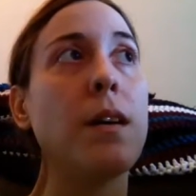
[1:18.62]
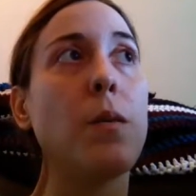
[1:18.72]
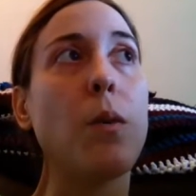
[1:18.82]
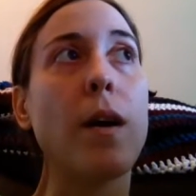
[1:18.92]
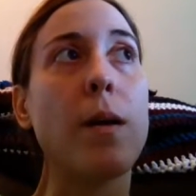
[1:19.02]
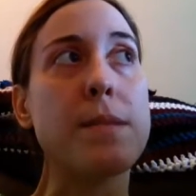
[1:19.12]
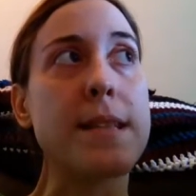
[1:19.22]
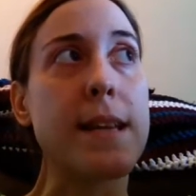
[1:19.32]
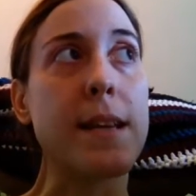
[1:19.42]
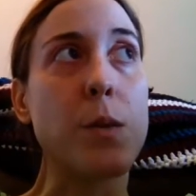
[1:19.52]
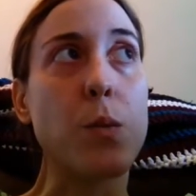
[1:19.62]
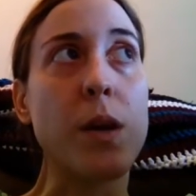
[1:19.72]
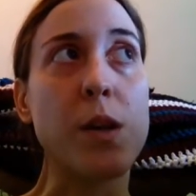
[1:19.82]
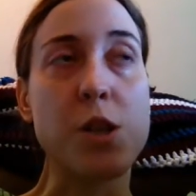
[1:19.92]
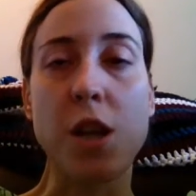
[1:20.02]
where I'm sitting in a
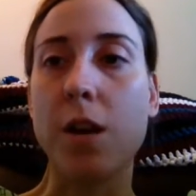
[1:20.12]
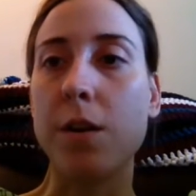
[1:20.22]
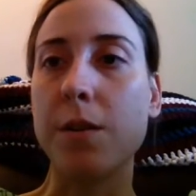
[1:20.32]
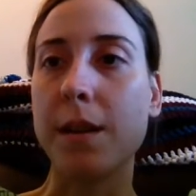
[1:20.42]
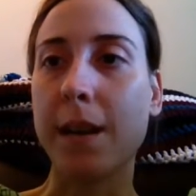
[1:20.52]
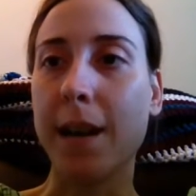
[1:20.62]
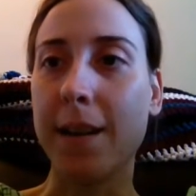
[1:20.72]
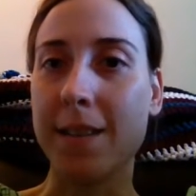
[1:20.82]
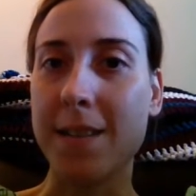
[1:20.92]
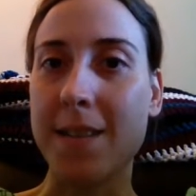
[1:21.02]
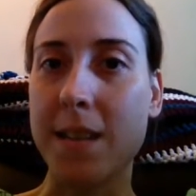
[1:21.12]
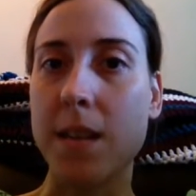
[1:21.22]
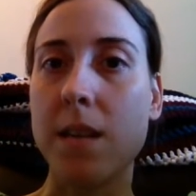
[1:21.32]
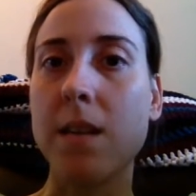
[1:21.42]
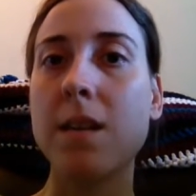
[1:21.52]
wheelchair and you can kind of
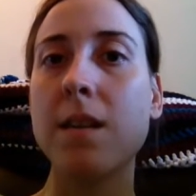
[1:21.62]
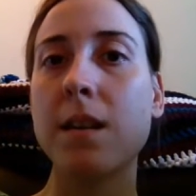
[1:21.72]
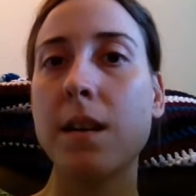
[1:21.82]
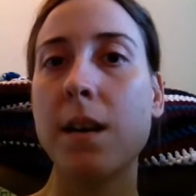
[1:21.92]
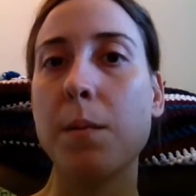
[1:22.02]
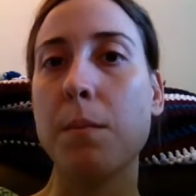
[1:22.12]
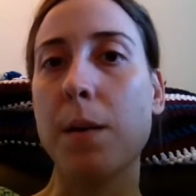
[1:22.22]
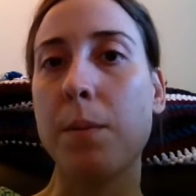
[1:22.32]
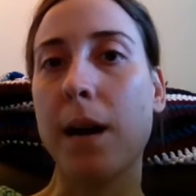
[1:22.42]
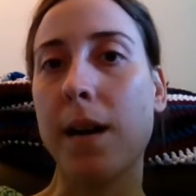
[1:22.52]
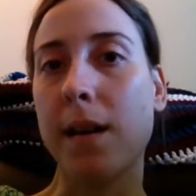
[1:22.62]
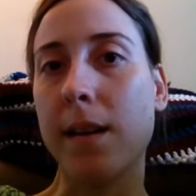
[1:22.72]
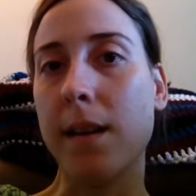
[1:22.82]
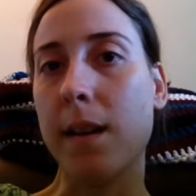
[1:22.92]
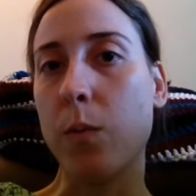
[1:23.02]
see my
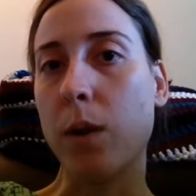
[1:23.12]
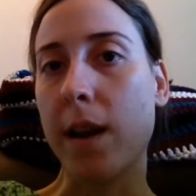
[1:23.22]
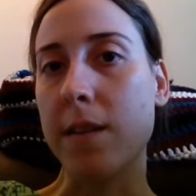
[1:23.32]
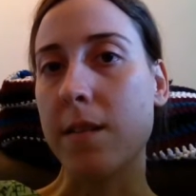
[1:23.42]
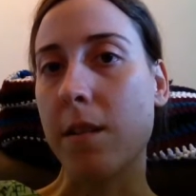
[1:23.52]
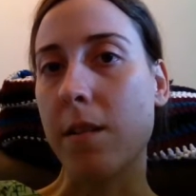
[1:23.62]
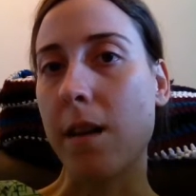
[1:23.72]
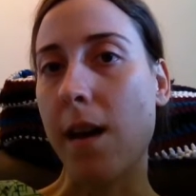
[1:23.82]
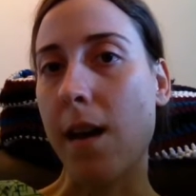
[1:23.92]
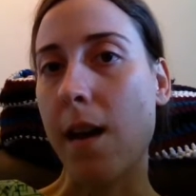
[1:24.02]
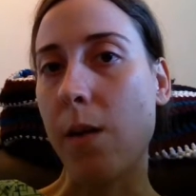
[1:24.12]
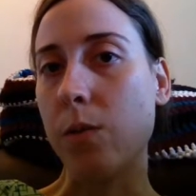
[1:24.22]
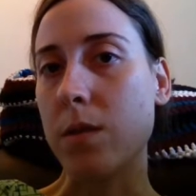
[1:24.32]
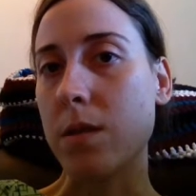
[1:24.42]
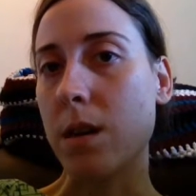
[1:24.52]
body. And when I saw that, I
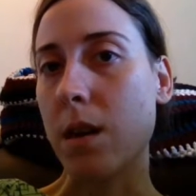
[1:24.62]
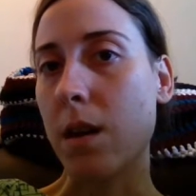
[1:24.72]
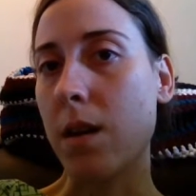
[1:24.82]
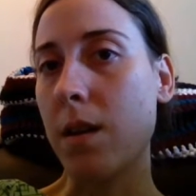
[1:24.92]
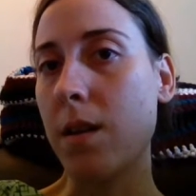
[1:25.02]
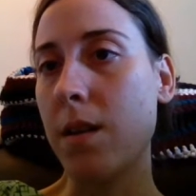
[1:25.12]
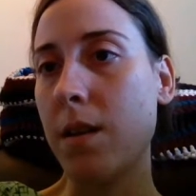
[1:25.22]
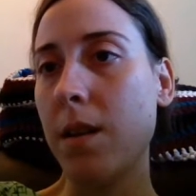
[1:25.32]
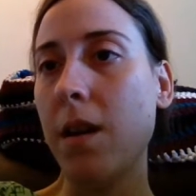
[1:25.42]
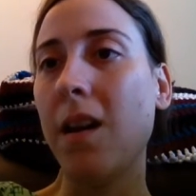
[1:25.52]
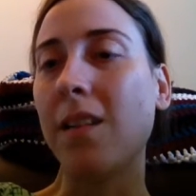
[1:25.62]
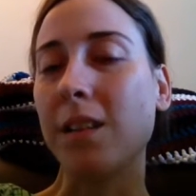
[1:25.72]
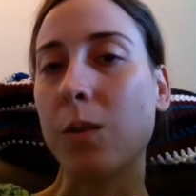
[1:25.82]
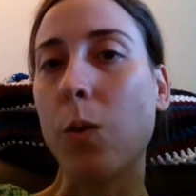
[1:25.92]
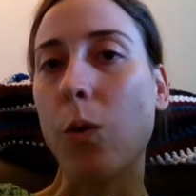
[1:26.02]
was a
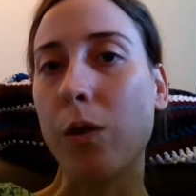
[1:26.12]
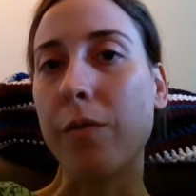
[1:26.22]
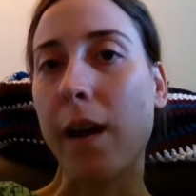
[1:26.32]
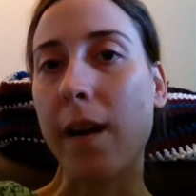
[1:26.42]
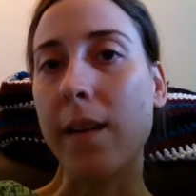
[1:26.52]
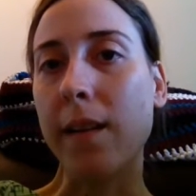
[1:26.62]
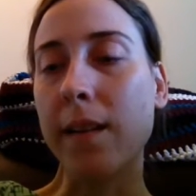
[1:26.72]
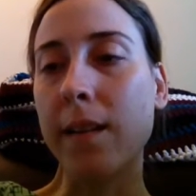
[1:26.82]
little horrified.